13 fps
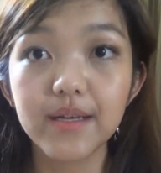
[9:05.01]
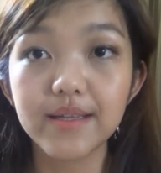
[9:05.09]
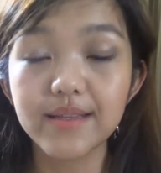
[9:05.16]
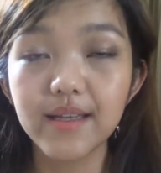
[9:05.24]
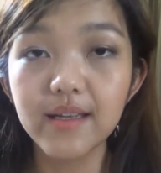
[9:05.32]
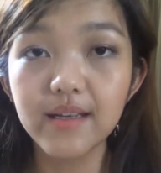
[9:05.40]
I
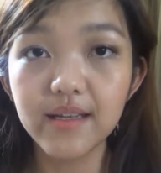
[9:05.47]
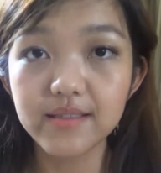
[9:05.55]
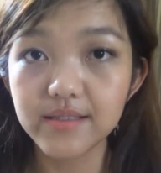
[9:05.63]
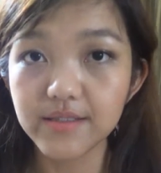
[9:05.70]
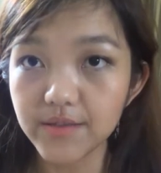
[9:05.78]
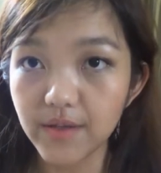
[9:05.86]
think
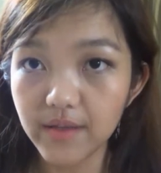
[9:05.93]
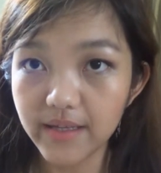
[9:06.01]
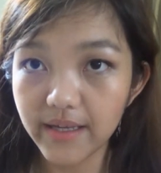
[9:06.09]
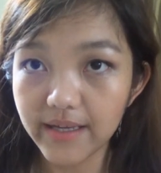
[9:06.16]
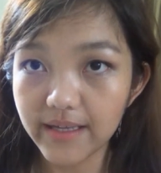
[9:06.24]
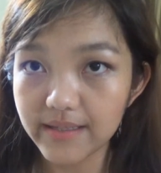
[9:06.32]
that's all
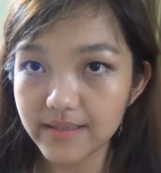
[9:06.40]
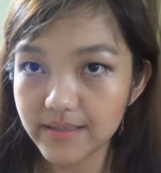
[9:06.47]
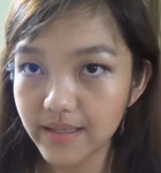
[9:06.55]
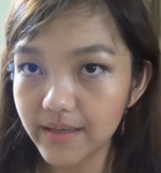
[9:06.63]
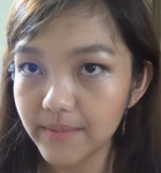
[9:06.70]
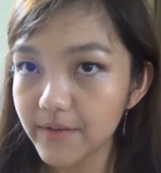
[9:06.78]
that I can
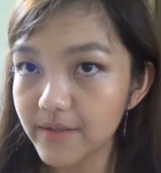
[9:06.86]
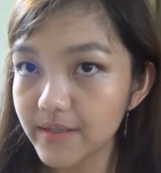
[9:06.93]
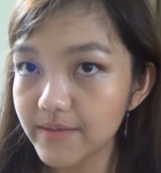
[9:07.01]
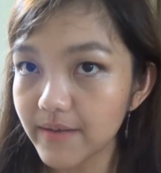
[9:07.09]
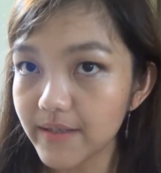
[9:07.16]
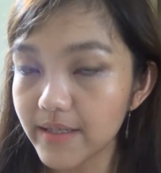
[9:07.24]
say about
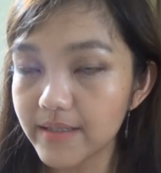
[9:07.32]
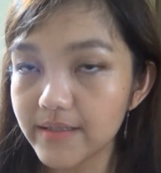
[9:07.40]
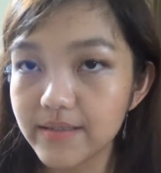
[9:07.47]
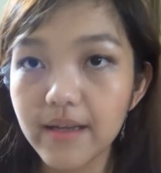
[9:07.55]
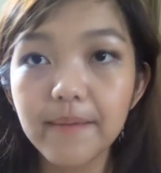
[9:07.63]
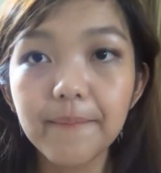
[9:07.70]
this
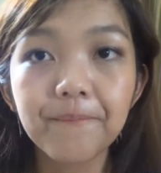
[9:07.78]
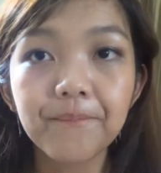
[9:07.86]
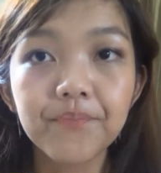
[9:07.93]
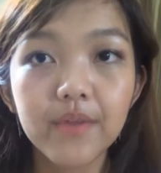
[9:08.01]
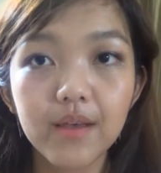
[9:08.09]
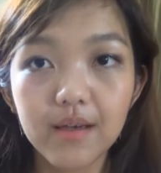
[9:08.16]
foundation.
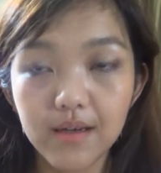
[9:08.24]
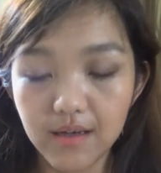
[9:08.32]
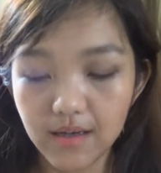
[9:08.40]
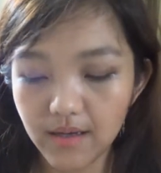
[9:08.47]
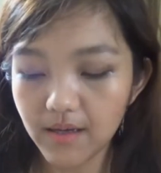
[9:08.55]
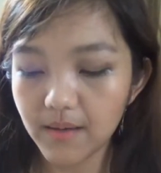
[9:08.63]

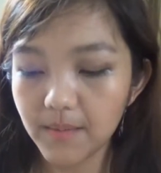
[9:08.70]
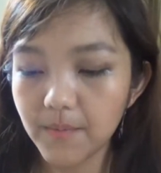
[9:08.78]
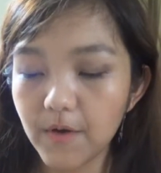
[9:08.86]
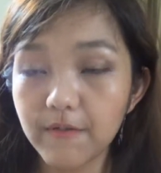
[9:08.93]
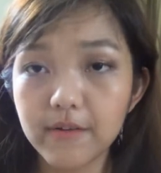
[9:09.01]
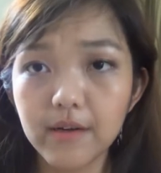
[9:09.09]

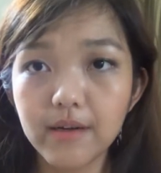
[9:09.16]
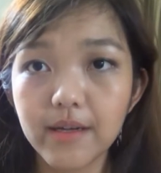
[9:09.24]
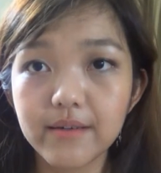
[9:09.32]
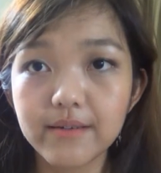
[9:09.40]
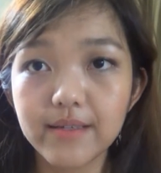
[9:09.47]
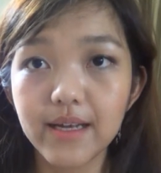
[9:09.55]
Overall,
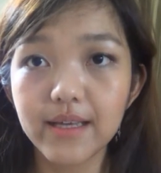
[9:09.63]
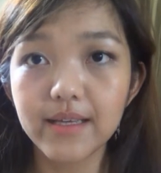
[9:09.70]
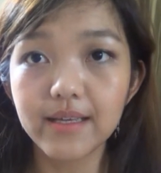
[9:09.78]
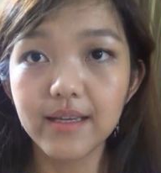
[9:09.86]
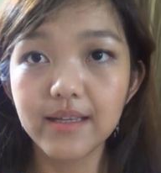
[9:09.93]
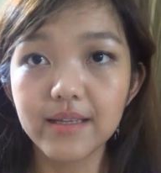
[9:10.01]
I really
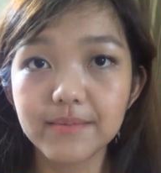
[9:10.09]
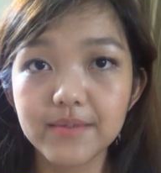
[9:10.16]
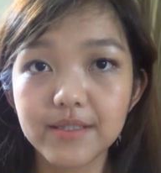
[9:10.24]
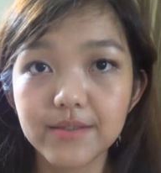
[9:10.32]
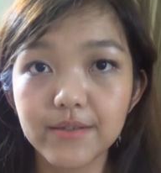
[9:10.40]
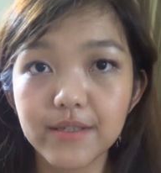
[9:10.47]
like it. I'm
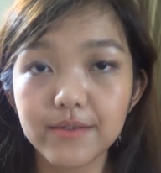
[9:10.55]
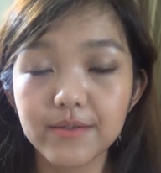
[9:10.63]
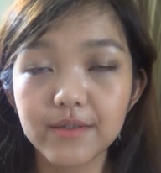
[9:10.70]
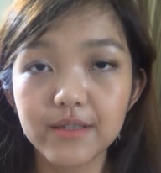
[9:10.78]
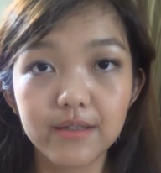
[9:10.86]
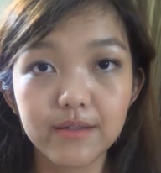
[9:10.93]
just going to
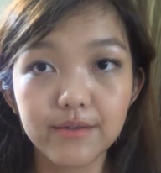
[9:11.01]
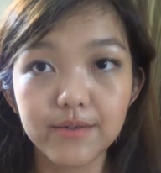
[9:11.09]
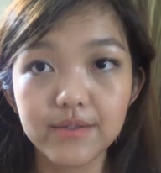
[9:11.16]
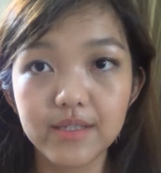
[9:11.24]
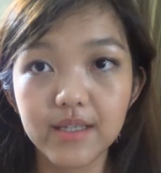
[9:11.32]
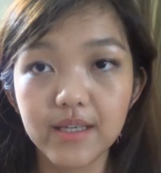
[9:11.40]
continue
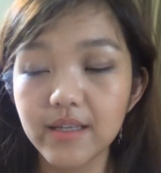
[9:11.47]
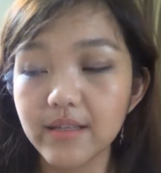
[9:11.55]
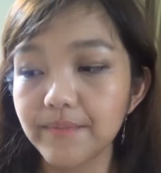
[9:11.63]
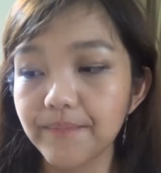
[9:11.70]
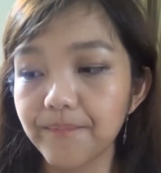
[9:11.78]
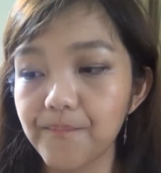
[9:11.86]
using
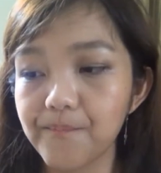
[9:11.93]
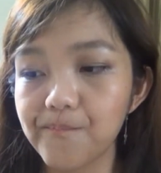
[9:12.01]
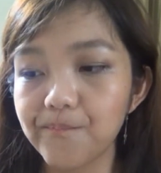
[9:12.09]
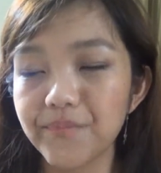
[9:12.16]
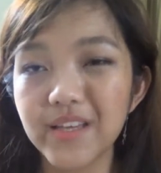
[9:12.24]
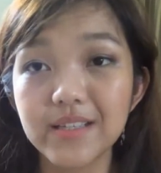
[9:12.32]
it.
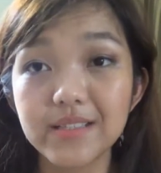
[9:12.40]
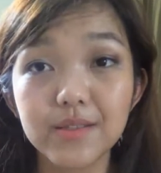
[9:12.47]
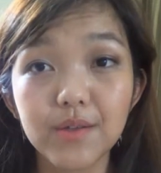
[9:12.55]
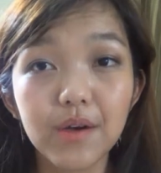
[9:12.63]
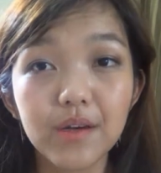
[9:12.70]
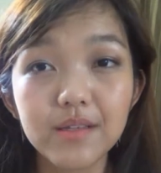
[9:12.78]
It's
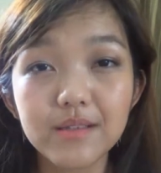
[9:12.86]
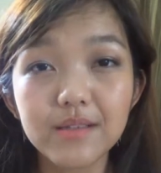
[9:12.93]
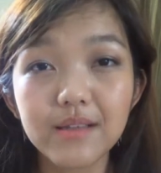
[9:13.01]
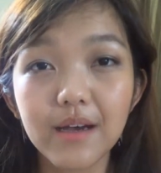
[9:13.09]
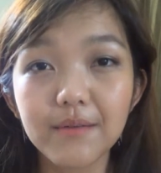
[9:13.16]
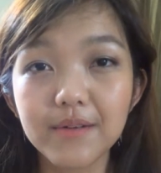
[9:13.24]
not,
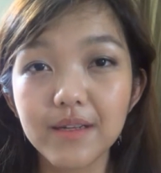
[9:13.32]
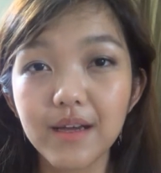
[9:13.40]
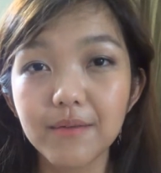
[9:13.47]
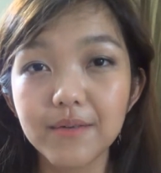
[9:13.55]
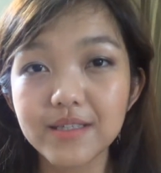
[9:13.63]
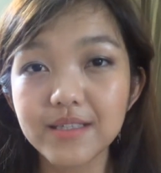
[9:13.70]

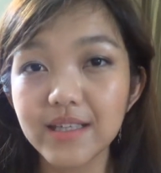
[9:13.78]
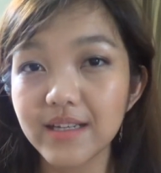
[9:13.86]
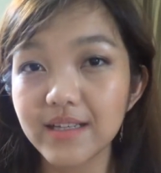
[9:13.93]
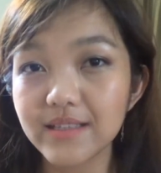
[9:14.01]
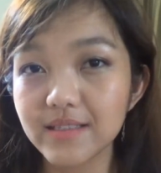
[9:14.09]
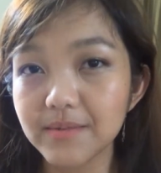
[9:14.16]
I wouldn't say
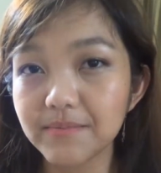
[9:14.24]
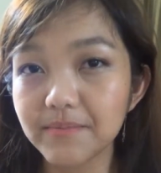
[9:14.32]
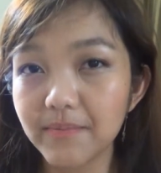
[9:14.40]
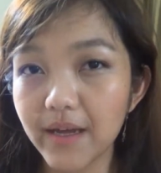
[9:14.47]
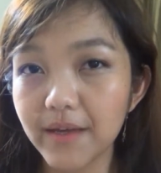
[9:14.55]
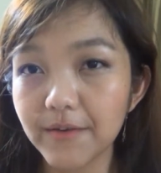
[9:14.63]
that this is
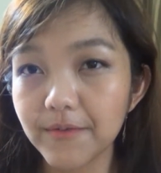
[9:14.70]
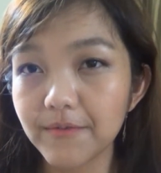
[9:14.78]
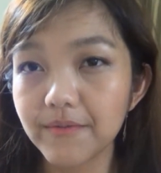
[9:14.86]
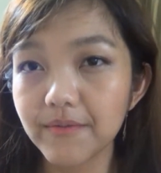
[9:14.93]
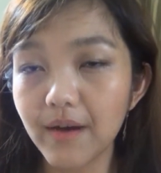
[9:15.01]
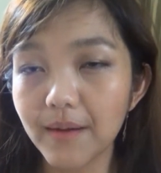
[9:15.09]
my
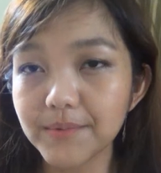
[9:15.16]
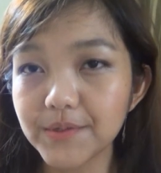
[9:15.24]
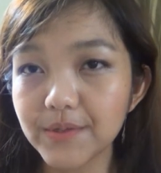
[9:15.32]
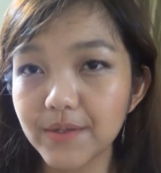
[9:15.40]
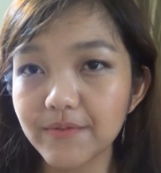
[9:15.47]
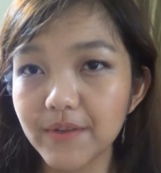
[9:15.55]

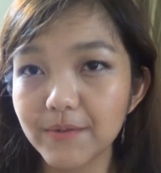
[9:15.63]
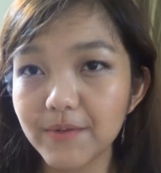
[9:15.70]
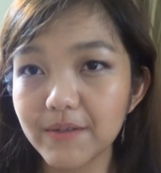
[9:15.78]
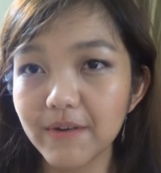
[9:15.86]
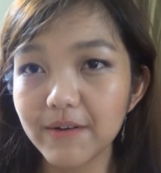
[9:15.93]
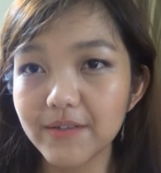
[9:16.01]
absolute
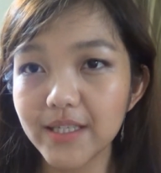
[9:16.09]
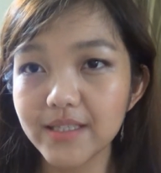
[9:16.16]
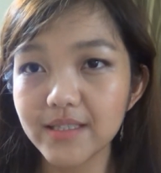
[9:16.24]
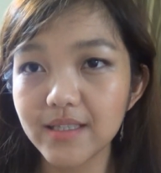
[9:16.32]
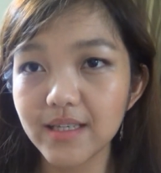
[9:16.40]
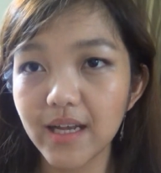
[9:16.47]
favorite
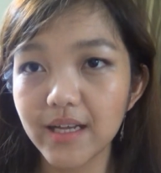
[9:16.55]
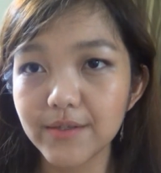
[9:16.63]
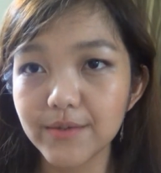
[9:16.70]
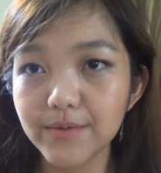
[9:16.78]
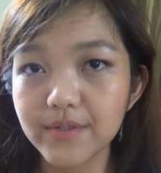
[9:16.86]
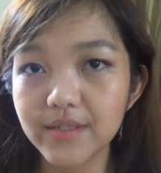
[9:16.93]
foundation. I
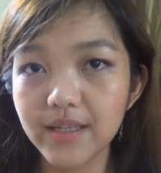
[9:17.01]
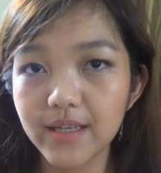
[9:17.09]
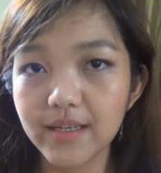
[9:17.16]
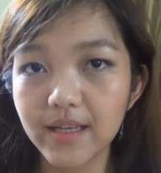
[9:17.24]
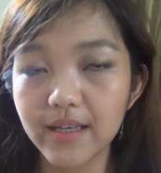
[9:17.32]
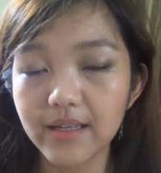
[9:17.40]
do
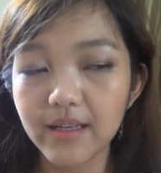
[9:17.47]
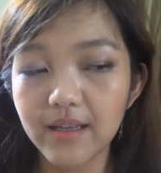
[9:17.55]
think that